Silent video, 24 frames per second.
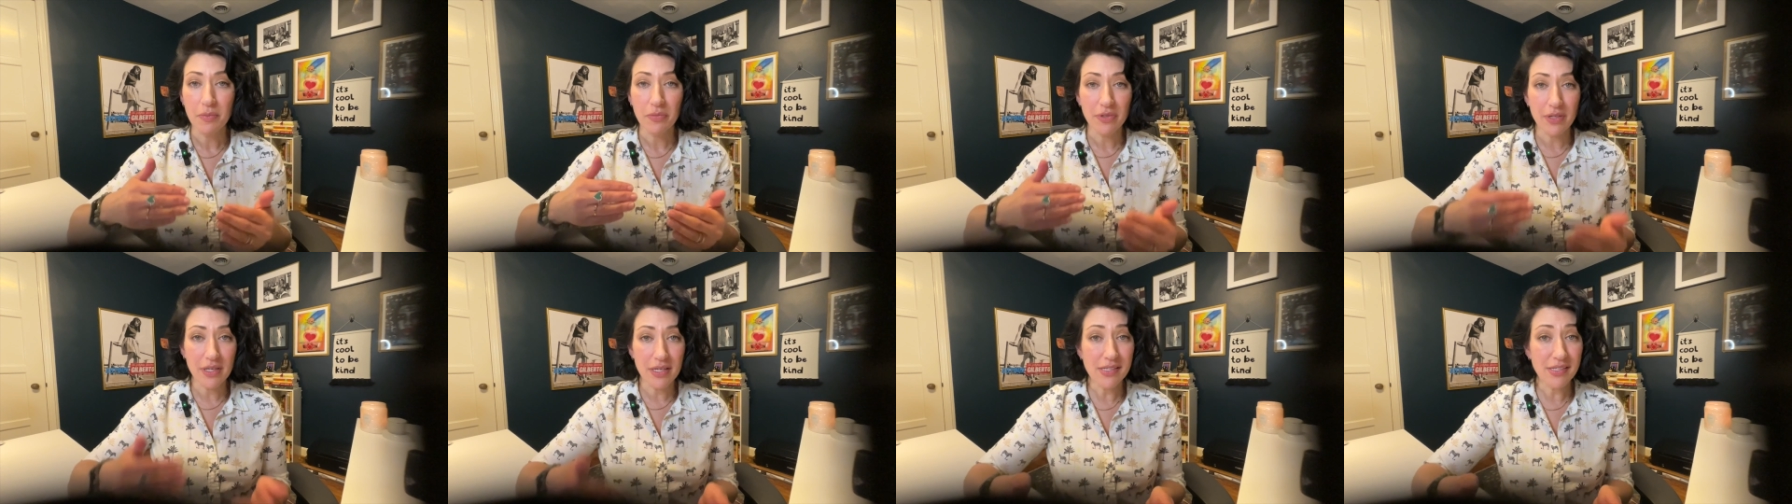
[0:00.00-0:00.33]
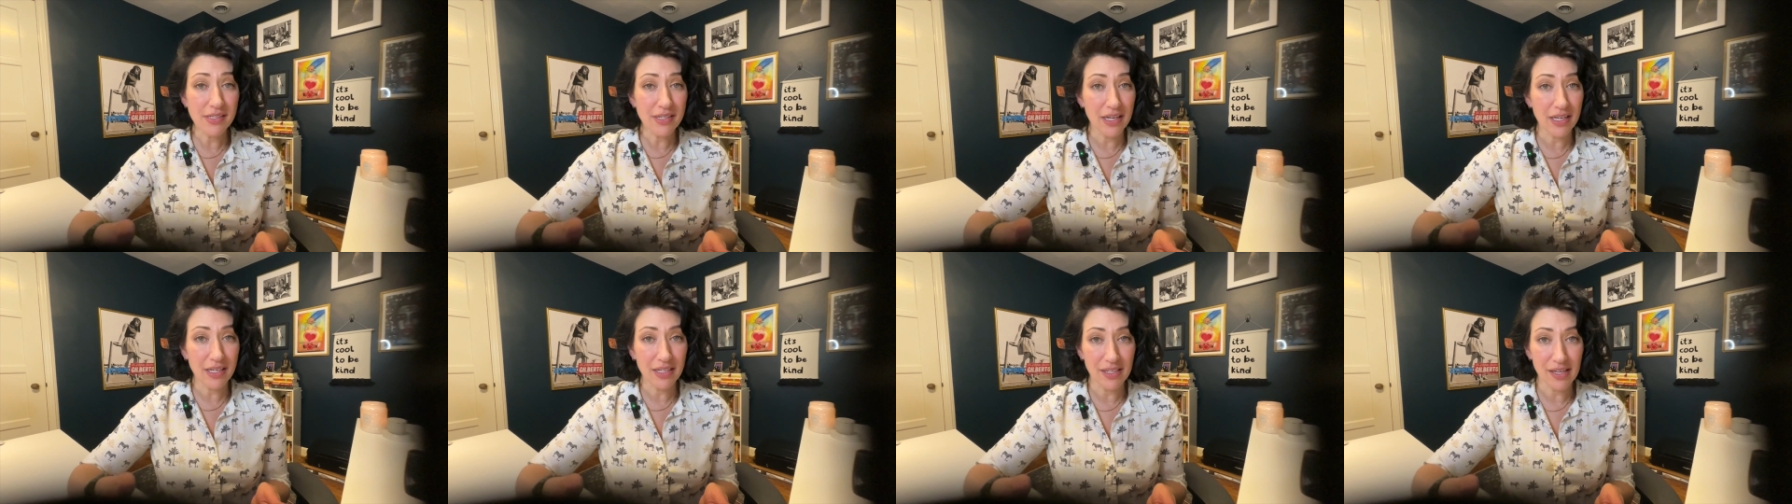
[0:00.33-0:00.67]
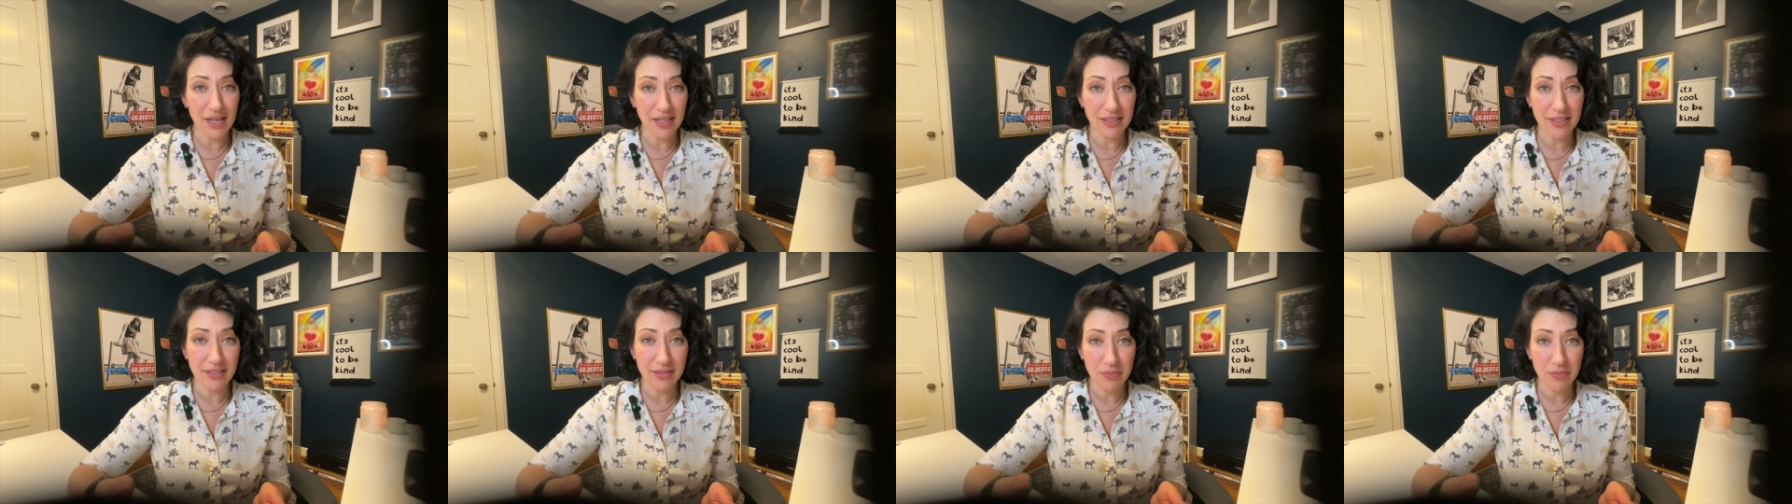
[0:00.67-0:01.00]
please stay
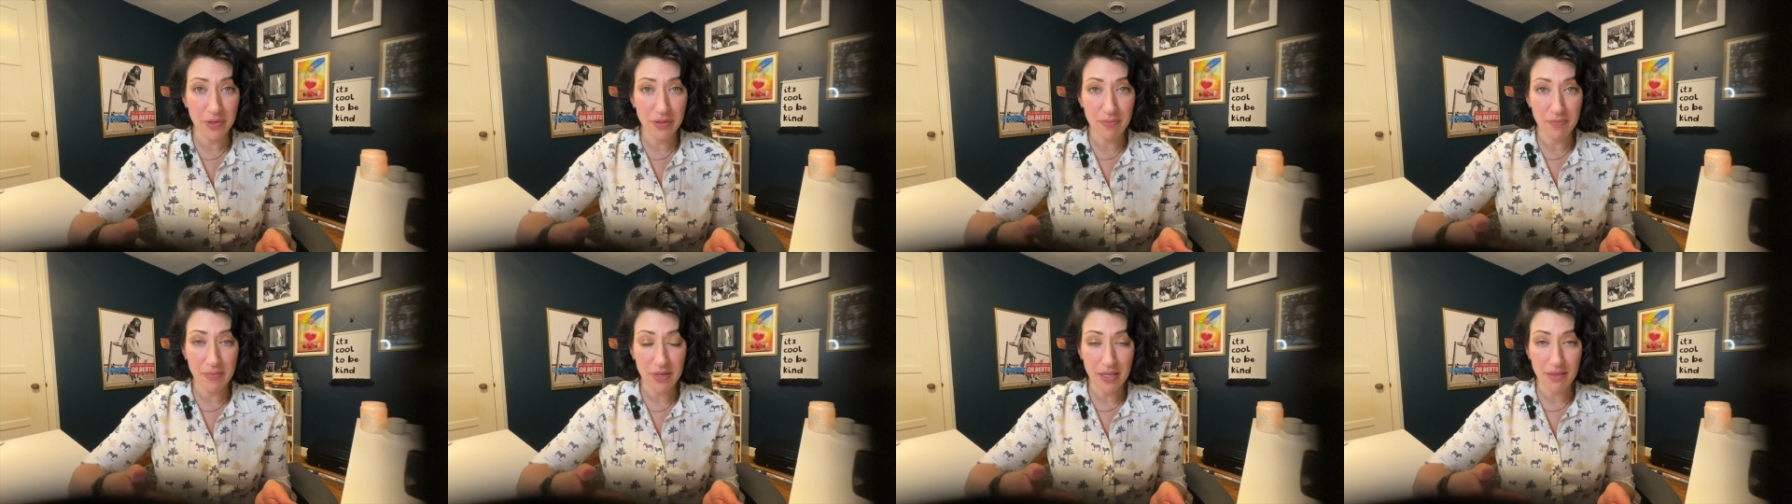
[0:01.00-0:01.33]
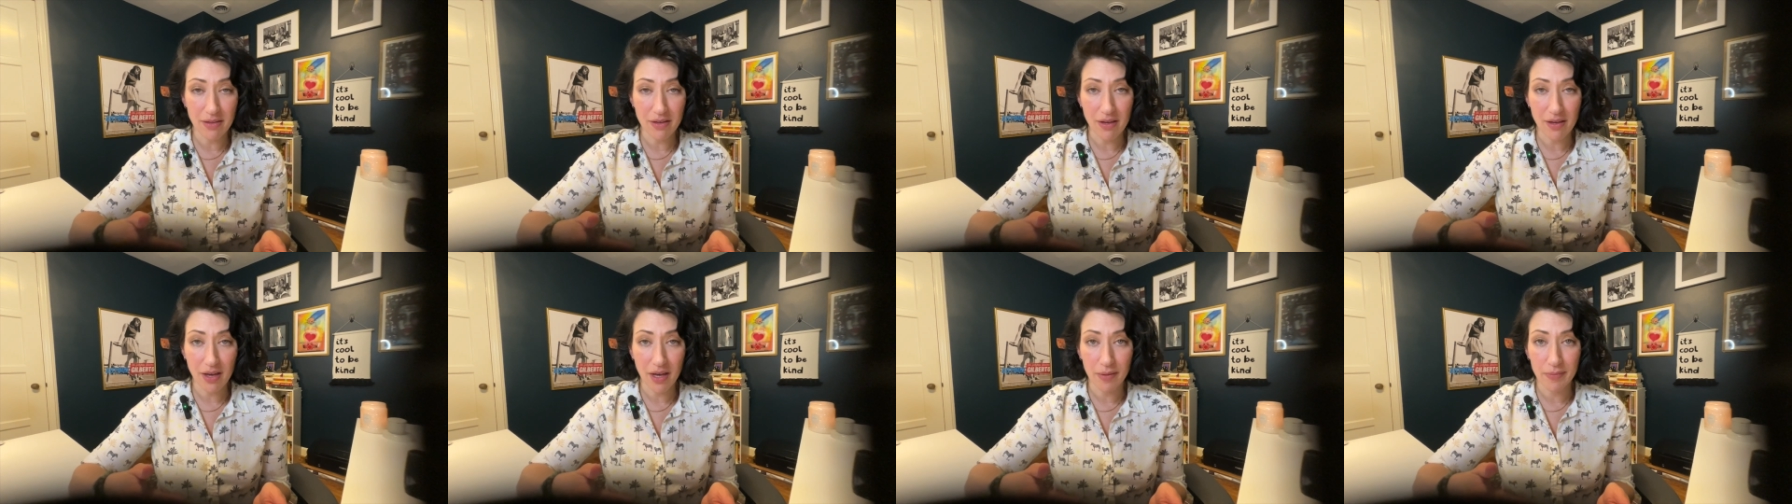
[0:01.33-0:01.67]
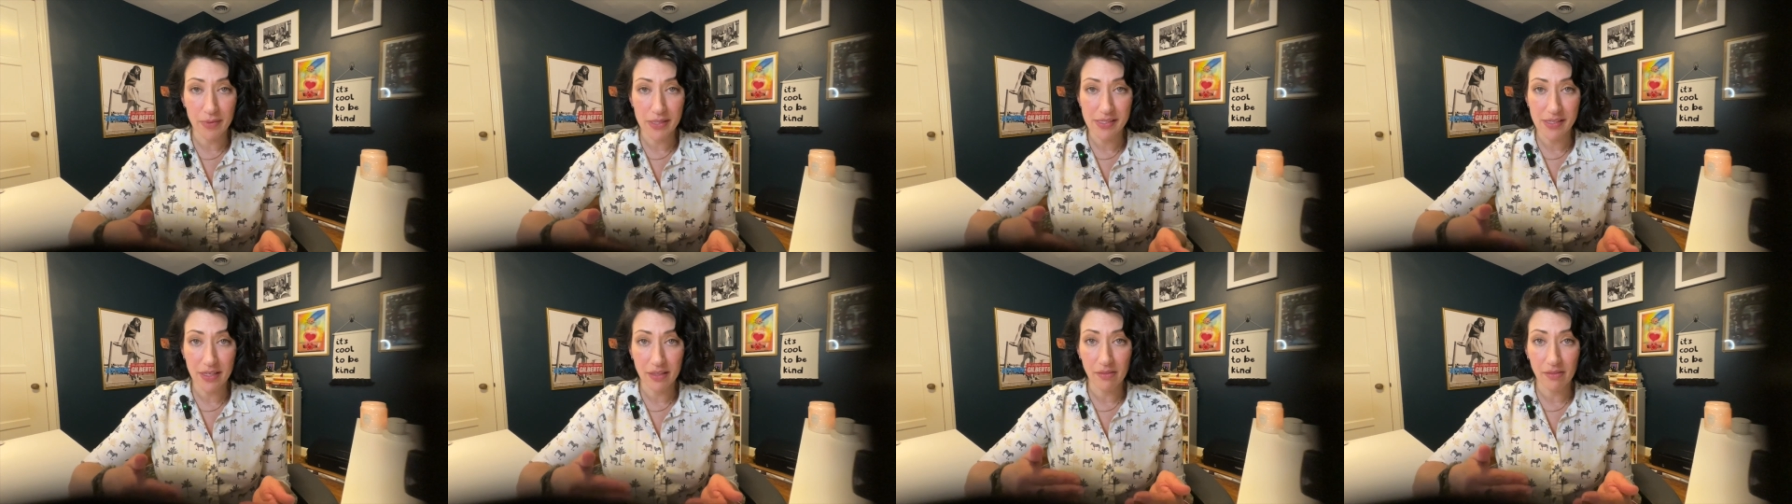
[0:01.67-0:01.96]
connected with me in the comments.